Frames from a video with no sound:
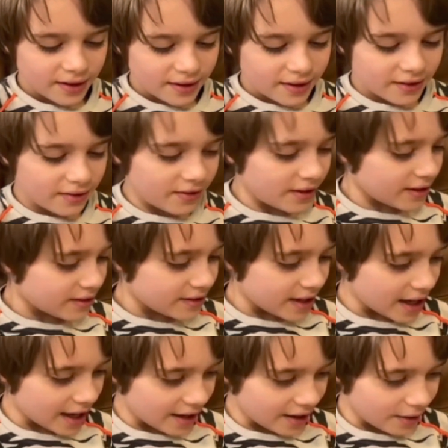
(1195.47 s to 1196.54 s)
This
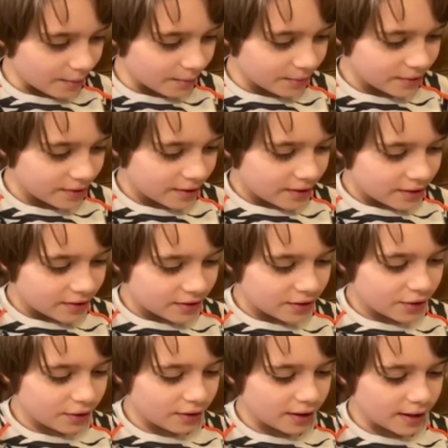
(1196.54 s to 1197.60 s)
helps snow
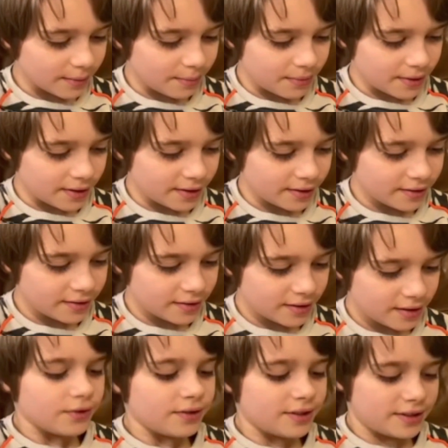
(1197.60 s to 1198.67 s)
leopards to
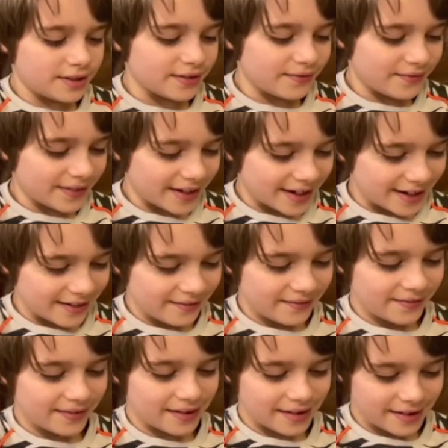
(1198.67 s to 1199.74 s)
survive
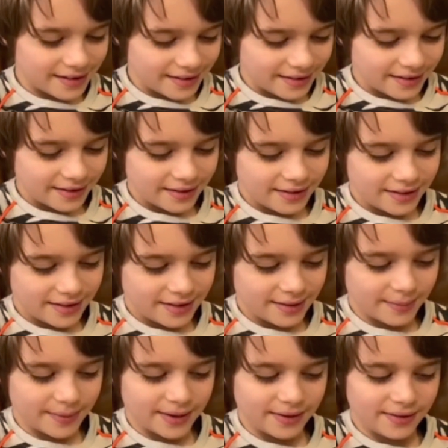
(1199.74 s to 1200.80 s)
in the
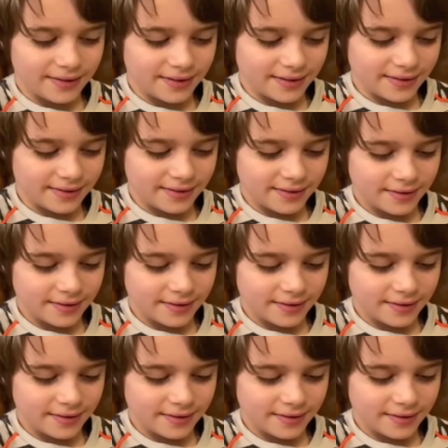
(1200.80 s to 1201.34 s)
mountains.